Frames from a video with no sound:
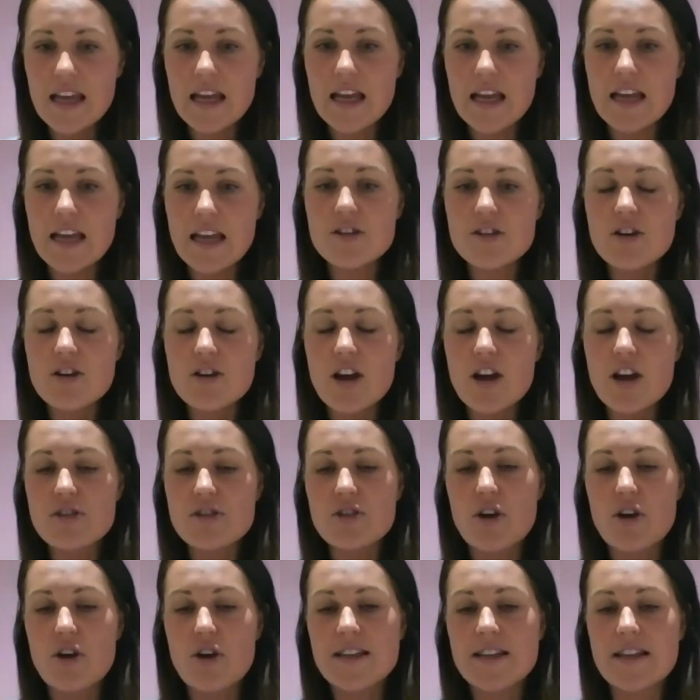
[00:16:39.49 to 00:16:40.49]
and, and
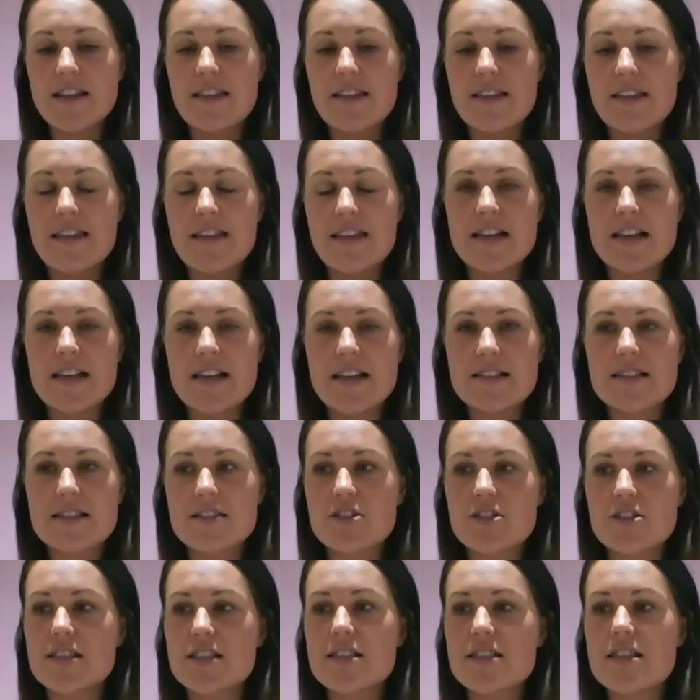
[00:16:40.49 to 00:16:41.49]
knowing that
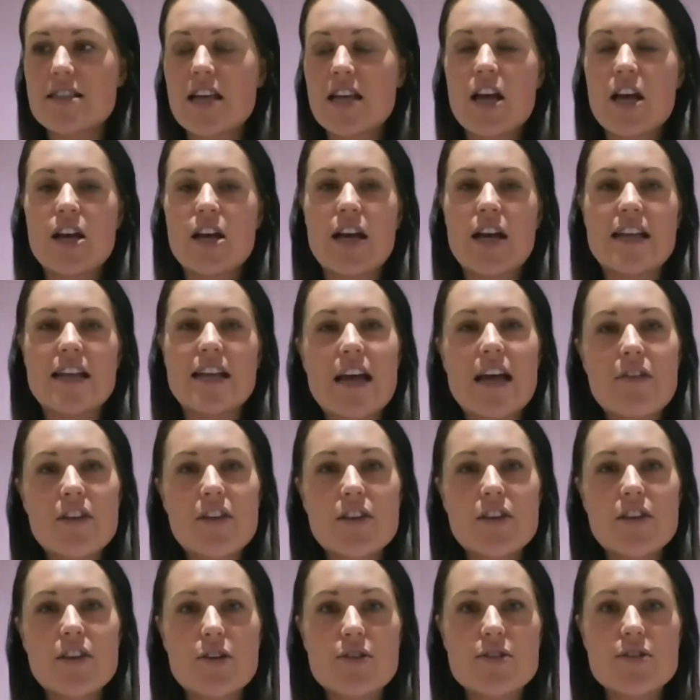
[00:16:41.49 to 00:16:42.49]
that's just, it's having
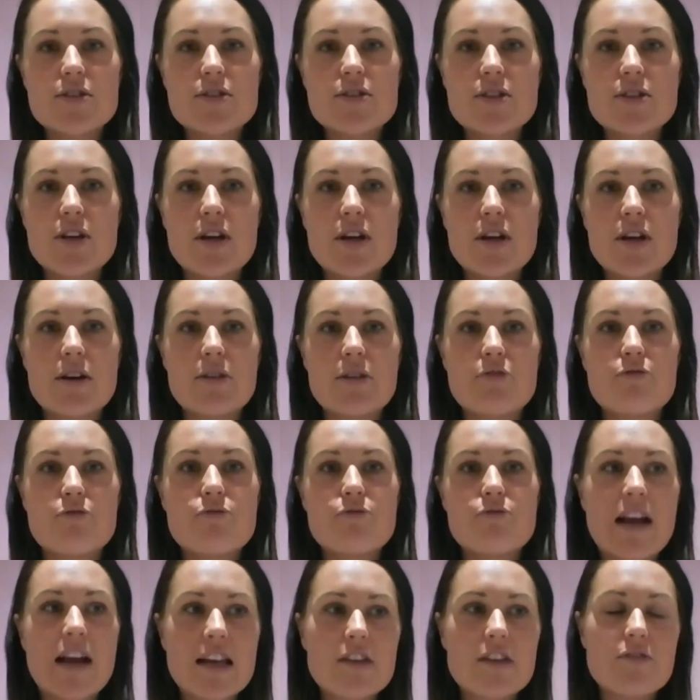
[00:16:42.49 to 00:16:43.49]
those
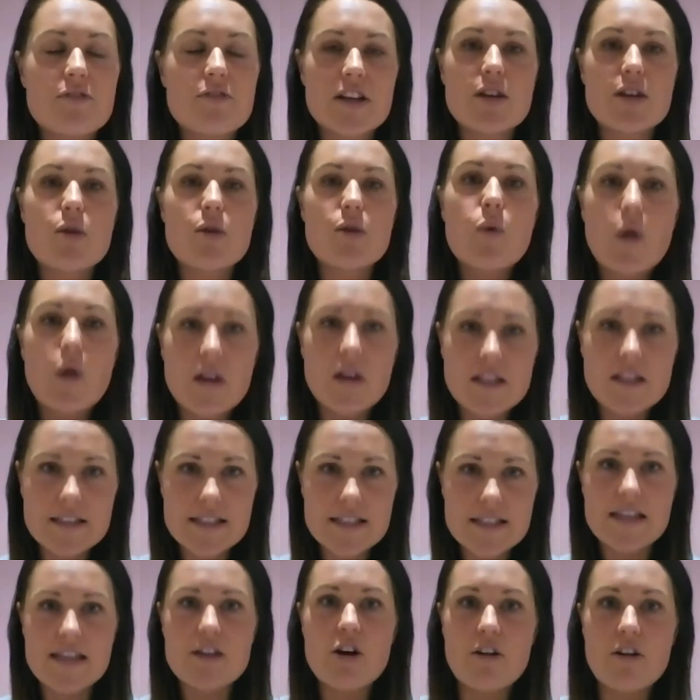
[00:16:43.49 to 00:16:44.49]
relevant
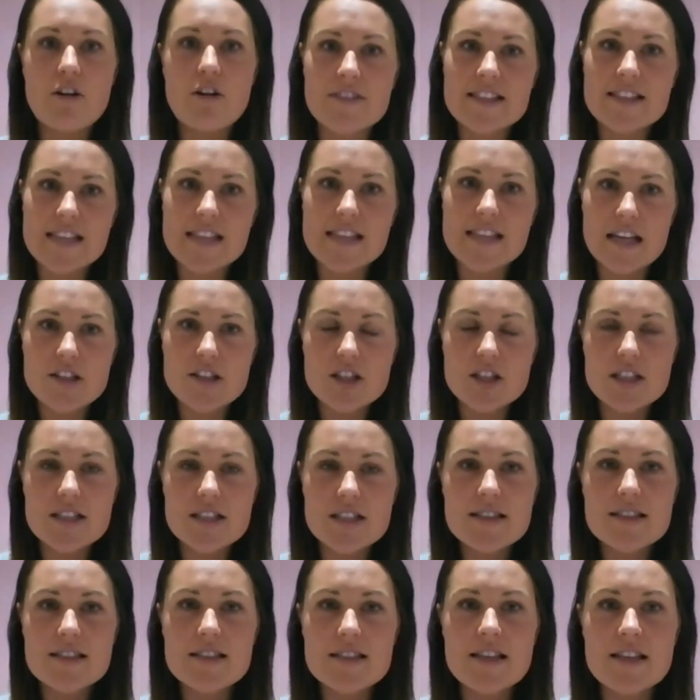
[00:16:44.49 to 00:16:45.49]
quality
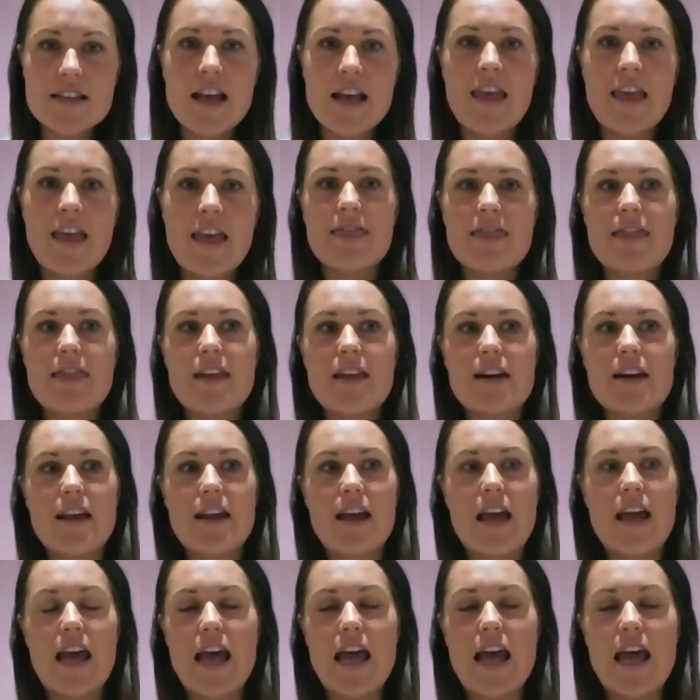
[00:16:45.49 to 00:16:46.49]
conversations that
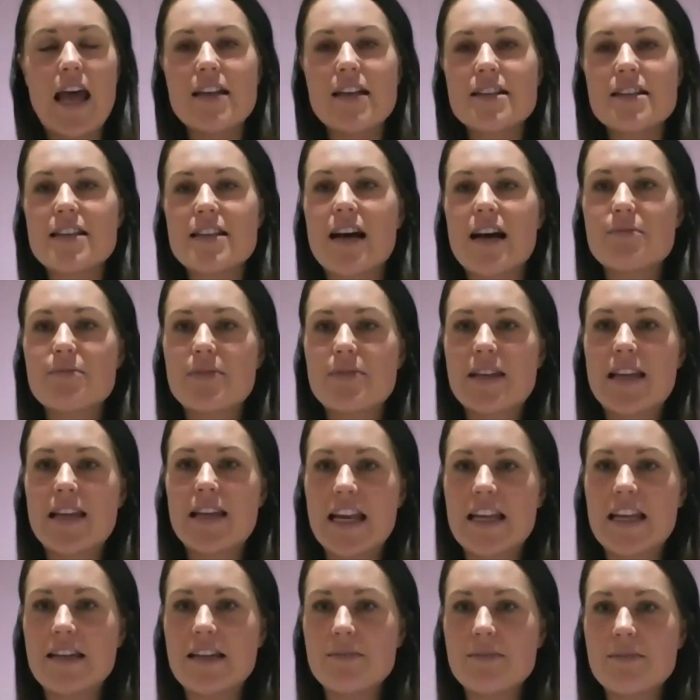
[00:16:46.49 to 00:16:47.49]
end up
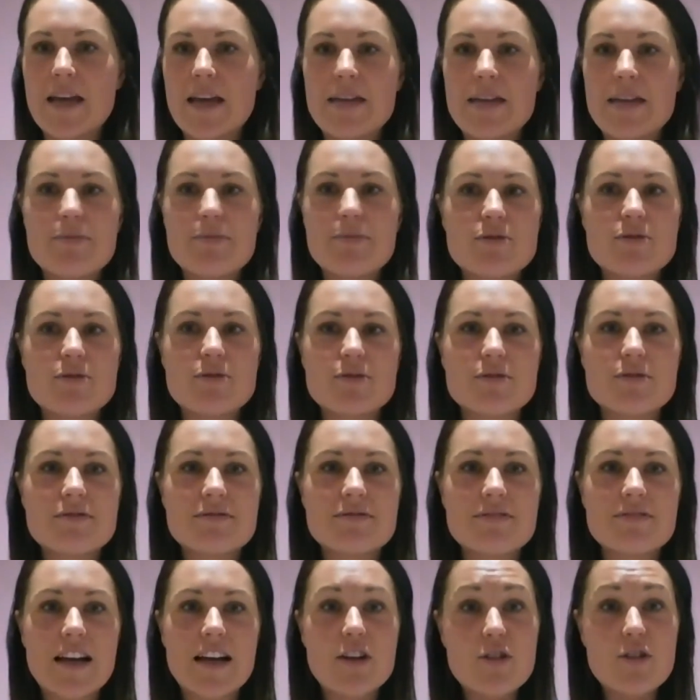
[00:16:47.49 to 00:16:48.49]
getting people
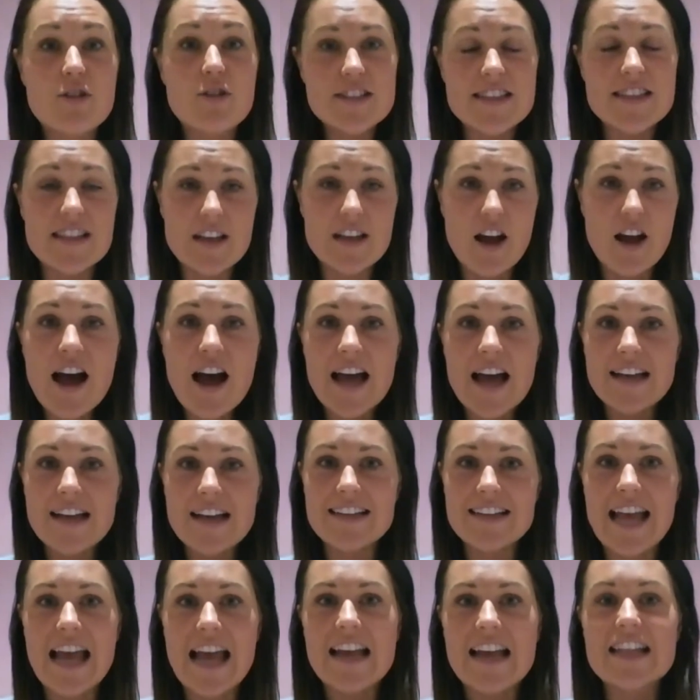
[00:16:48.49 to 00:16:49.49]
across the
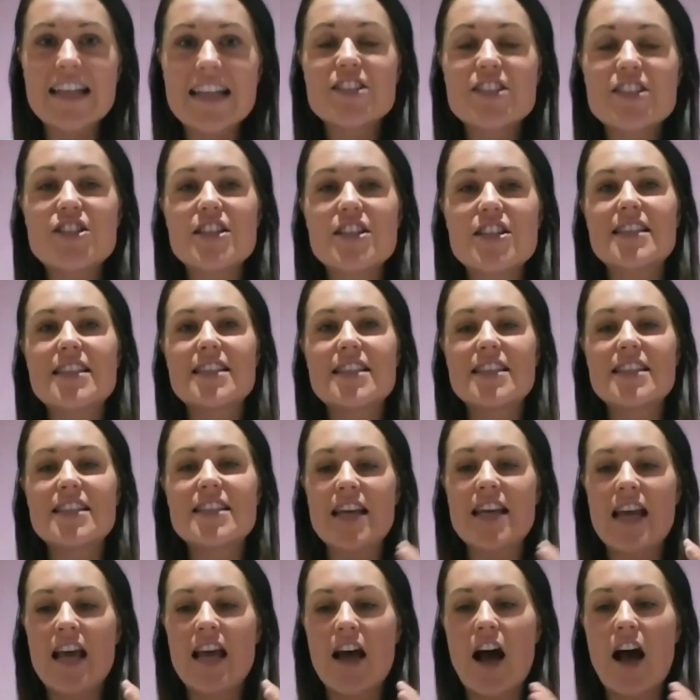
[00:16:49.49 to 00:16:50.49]
line. And it's just,
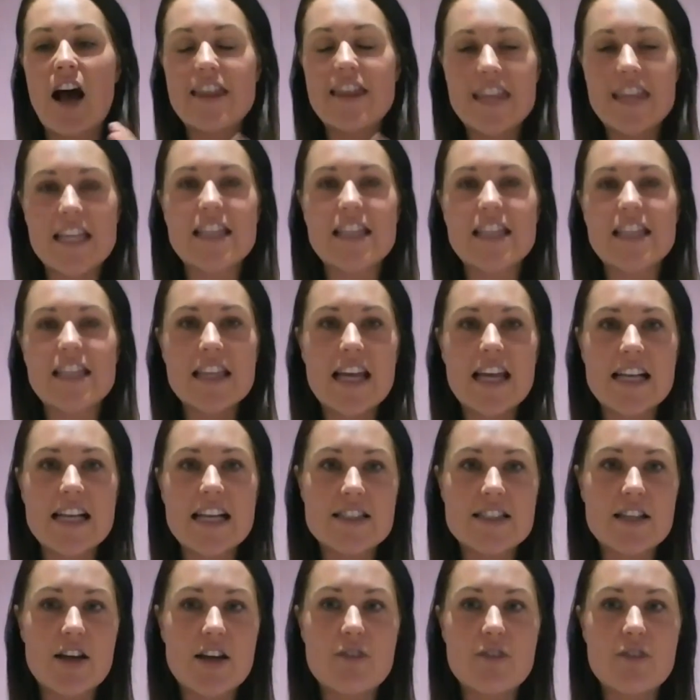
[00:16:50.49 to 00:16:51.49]
I think that
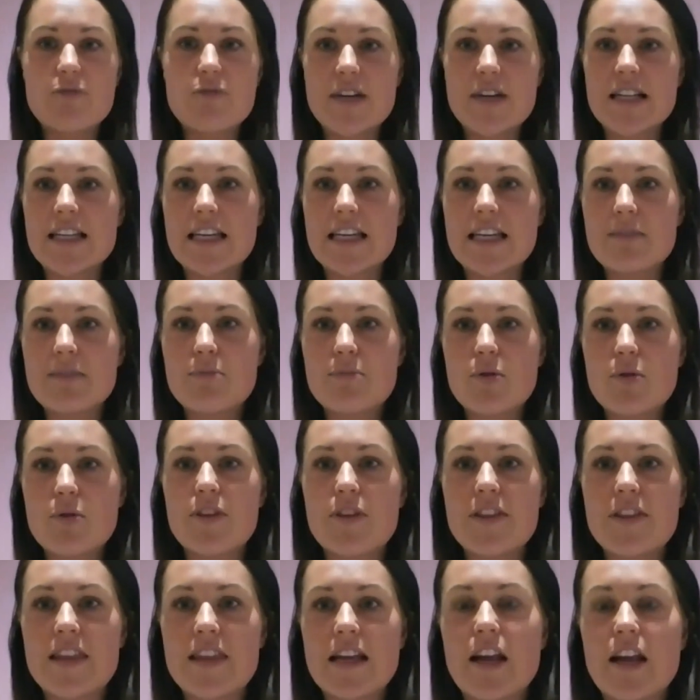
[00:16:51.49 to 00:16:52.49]
that's a really
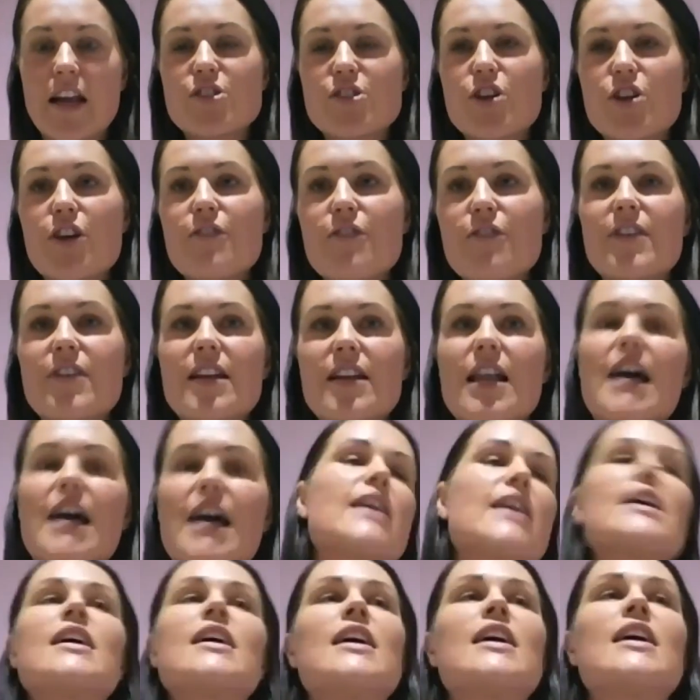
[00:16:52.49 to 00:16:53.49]
important thing. Like, don't feel like,